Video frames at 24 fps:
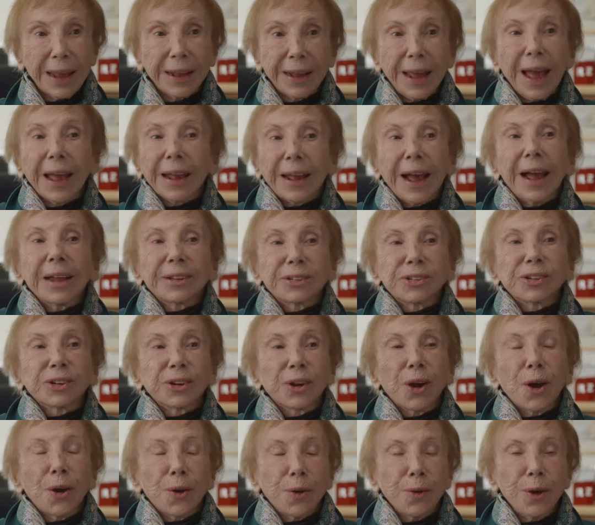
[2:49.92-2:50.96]
got to
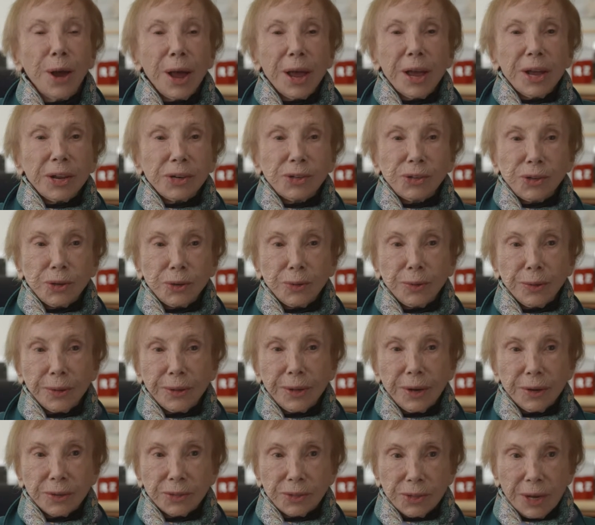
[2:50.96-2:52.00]
go to,
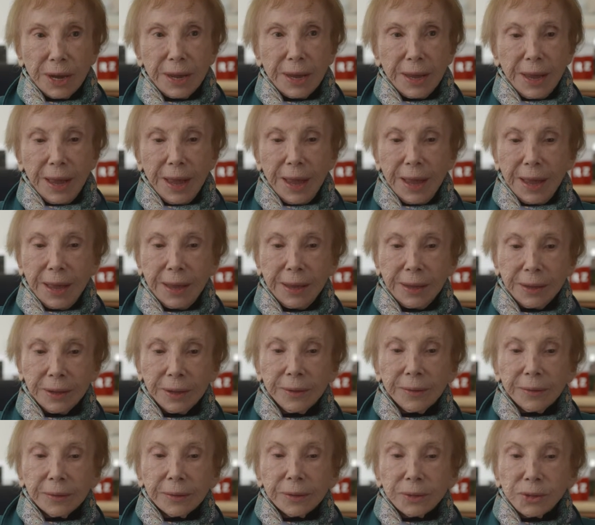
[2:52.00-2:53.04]
there's a
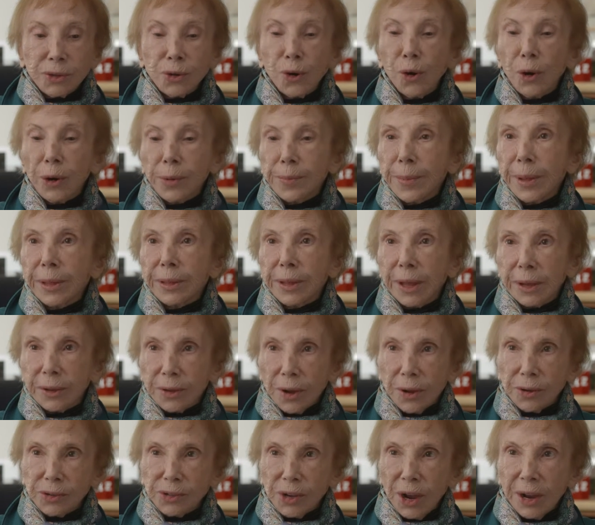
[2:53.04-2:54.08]
tournament that
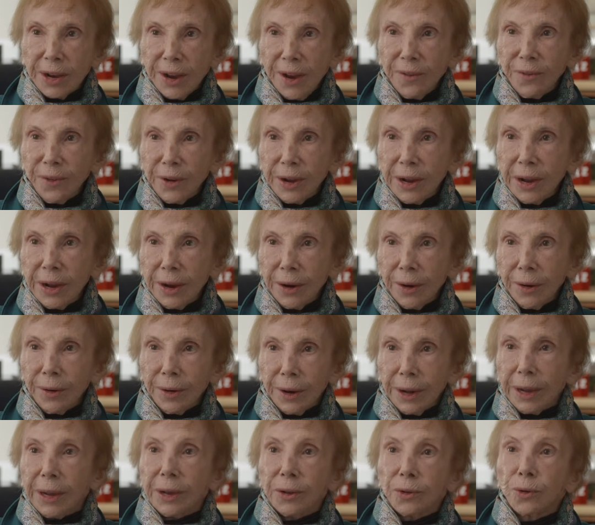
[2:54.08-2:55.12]
goes on every year
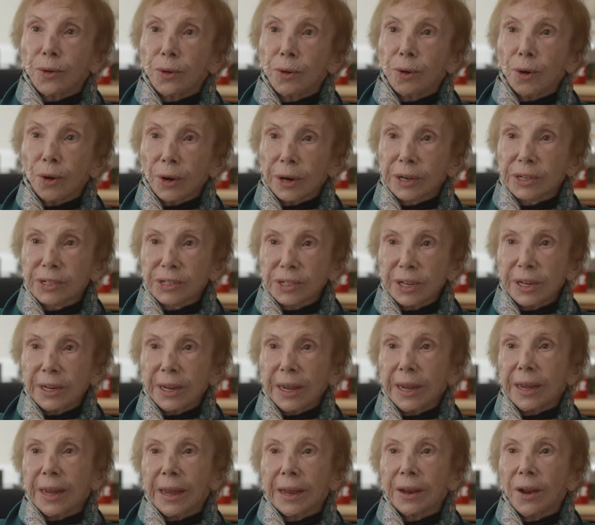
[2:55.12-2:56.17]
in New York
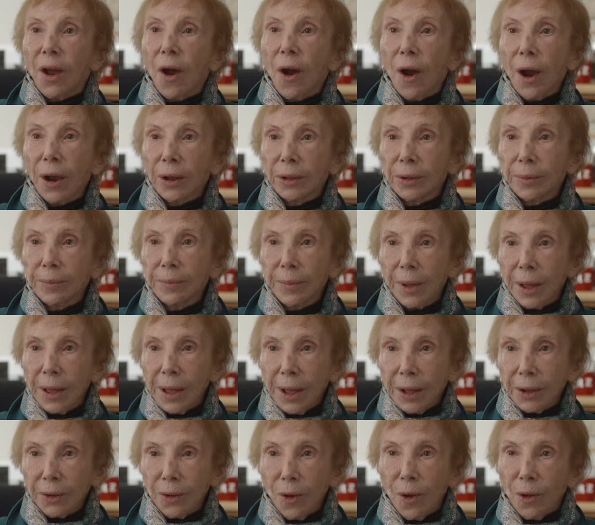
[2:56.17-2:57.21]
City, in Harlem,
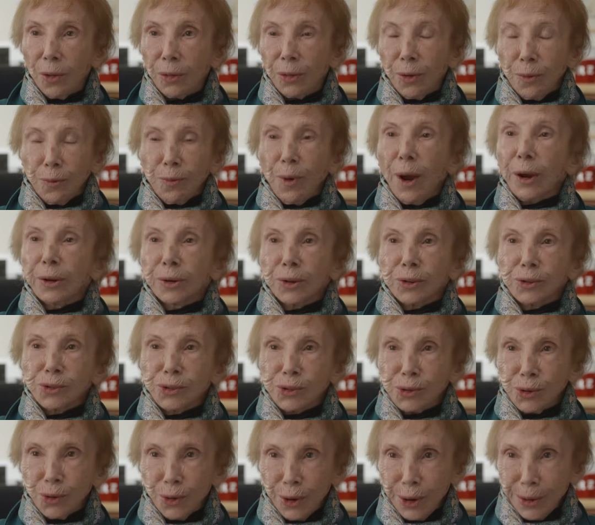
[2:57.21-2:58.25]
called the Rutgers
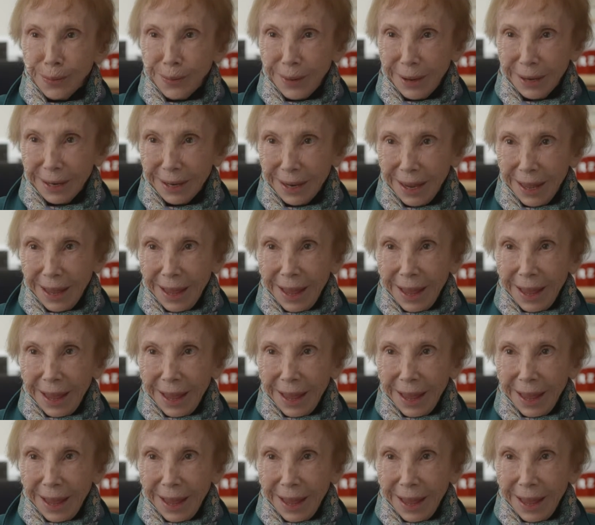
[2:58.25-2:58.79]
Tournament.